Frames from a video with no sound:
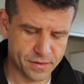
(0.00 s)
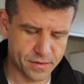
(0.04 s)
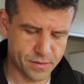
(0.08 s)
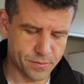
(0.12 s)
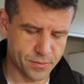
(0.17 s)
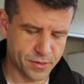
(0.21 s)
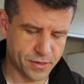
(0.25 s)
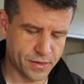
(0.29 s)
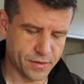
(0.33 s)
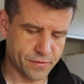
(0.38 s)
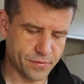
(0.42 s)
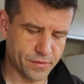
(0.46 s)
You
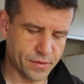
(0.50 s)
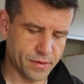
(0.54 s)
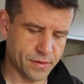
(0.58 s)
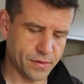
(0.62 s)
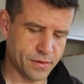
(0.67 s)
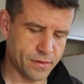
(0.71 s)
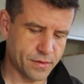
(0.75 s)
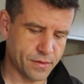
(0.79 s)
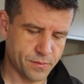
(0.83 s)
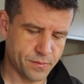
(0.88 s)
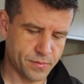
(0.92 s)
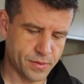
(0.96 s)
might have the
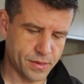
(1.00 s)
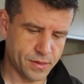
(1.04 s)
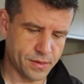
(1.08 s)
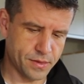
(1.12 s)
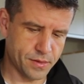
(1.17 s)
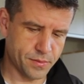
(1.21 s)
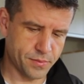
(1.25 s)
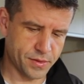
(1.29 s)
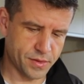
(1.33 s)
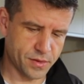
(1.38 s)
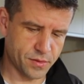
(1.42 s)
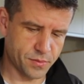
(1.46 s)

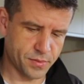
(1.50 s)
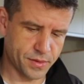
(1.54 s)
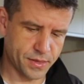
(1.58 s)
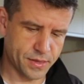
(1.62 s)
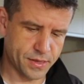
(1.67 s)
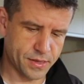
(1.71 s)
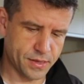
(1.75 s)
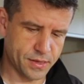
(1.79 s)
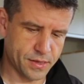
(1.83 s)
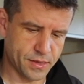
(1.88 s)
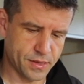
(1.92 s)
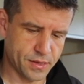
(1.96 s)
Bentley power, but
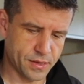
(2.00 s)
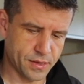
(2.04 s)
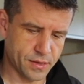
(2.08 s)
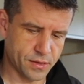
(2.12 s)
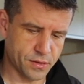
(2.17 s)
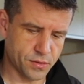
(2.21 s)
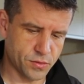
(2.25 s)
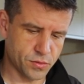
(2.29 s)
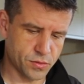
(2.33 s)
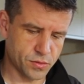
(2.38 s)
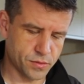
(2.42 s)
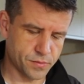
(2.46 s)
can you hang a
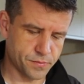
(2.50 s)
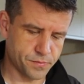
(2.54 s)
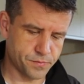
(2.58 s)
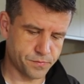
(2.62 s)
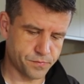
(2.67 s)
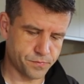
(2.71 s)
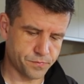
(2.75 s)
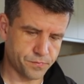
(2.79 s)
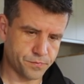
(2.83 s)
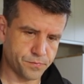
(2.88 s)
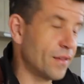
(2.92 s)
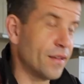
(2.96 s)
door?
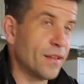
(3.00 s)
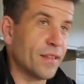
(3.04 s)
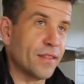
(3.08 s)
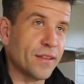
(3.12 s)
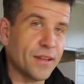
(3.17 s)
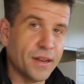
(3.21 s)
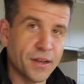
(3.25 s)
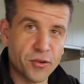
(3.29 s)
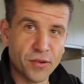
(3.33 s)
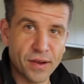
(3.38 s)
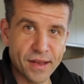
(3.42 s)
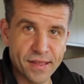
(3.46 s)
It's
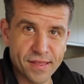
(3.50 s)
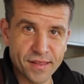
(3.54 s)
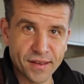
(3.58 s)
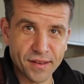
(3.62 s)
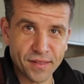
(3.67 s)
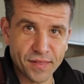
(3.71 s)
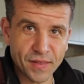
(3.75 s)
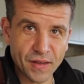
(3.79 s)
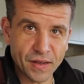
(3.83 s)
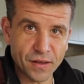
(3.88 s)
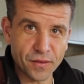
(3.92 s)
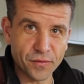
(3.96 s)
kind of crazy to
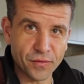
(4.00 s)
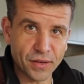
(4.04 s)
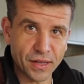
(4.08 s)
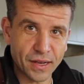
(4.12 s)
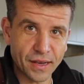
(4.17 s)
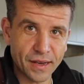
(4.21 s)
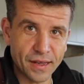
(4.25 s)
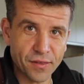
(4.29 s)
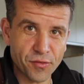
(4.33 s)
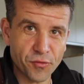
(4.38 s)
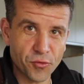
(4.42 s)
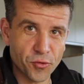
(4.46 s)
think of a
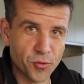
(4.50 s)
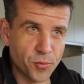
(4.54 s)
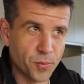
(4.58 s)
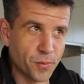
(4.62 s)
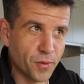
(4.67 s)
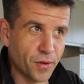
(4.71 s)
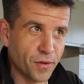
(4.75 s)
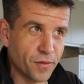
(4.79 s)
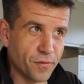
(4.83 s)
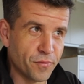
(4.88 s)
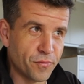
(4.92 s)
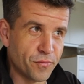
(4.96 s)
classroom
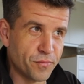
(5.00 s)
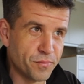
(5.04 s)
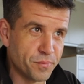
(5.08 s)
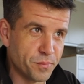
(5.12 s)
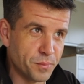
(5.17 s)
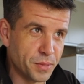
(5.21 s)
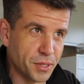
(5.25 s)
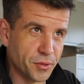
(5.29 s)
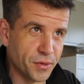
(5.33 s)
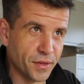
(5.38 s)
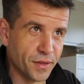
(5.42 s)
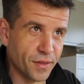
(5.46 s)
of
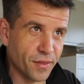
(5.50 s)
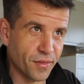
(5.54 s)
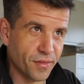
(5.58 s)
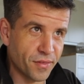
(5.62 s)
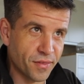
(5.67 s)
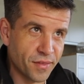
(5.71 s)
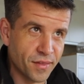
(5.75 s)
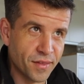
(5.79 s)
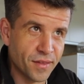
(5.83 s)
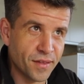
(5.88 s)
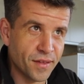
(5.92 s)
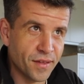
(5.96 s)

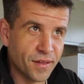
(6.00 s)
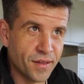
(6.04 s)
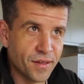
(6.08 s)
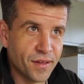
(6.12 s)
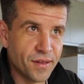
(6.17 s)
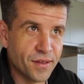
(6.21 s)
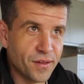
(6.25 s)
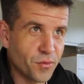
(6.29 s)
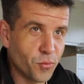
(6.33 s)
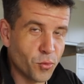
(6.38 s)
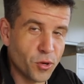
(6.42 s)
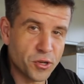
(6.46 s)
builders
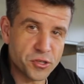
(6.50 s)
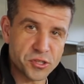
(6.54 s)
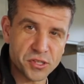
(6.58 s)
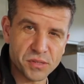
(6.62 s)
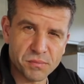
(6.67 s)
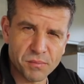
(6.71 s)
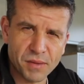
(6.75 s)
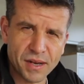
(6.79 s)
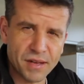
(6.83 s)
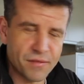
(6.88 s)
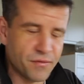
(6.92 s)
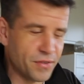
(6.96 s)

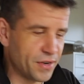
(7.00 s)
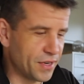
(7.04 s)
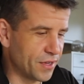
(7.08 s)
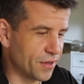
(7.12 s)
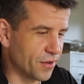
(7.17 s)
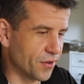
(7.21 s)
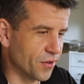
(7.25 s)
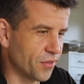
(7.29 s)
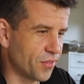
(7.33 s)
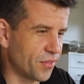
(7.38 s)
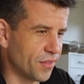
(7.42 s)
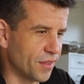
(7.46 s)
watching my
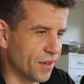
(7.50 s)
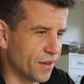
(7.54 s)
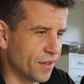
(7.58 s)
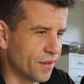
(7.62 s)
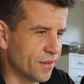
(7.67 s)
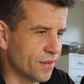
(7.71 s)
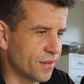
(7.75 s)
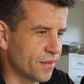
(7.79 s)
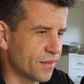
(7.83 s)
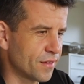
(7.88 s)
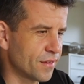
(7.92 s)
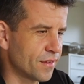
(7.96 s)
videos, you
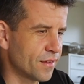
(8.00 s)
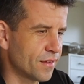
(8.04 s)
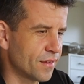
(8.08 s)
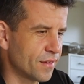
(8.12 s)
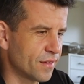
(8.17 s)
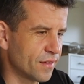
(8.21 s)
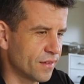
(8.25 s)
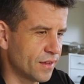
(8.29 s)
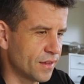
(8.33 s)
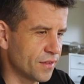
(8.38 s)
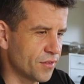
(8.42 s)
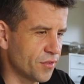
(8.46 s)
know?
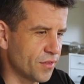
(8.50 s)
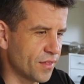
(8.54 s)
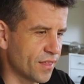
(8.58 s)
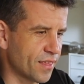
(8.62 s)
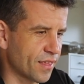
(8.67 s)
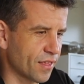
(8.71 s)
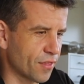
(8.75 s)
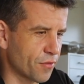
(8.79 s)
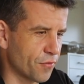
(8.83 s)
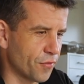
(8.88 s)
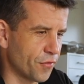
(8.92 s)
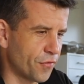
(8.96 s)
I do these
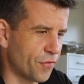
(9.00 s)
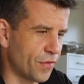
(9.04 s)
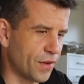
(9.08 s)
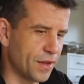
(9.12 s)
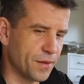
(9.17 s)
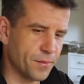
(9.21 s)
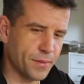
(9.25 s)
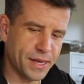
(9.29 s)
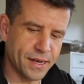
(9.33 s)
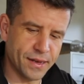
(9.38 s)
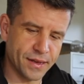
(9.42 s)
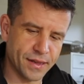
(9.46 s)
things for
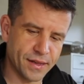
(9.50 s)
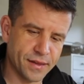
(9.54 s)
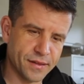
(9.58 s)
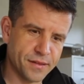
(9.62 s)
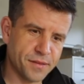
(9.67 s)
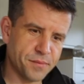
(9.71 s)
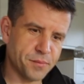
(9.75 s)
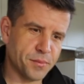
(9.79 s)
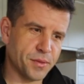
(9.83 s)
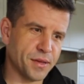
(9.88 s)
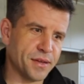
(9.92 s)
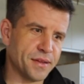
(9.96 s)
fun mainly,
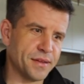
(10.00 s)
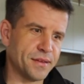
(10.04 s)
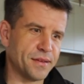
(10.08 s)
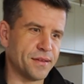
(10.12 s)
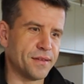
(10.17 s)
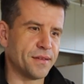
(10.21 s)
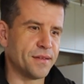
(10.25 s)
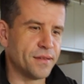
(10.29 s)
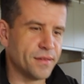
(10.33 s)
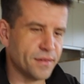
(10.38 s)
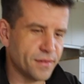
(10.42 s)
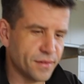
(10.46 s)
but
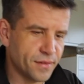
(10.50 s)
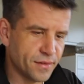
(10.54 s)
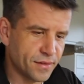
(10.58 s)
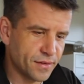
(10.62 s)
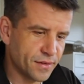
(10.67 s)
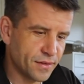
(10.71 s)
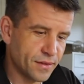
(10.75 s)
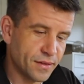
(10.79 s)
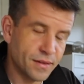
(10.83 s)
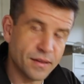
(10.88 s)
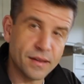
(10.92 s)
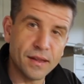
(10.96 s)

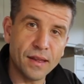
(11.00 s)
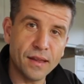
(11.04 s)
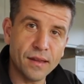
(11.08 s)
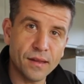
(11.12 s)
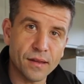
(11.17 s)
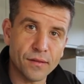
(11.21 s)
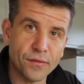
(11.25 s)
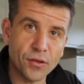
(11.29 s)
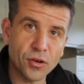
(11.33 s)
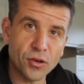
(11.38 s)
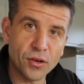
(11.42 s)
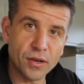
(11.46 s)
hey,
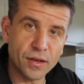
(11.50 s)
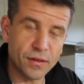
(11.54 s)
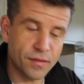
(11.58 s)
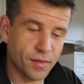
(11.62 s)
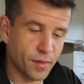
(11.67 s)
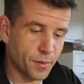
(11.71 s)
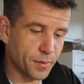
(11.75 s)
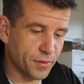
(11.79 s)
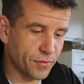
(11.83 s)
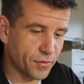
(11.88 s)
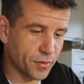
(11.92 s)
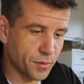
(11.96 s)
if you're learning
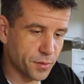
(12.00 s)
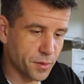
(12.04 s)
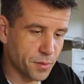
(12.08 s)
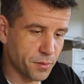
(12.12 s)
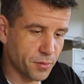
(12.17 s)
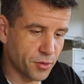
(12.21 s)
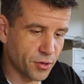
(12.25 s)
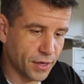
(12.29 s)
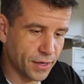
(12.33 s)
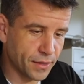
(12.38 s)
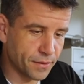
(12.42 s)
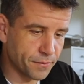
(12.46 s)
something from them,
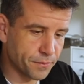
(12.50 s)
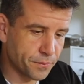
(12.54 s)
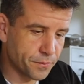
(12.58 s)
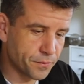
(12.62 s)
great.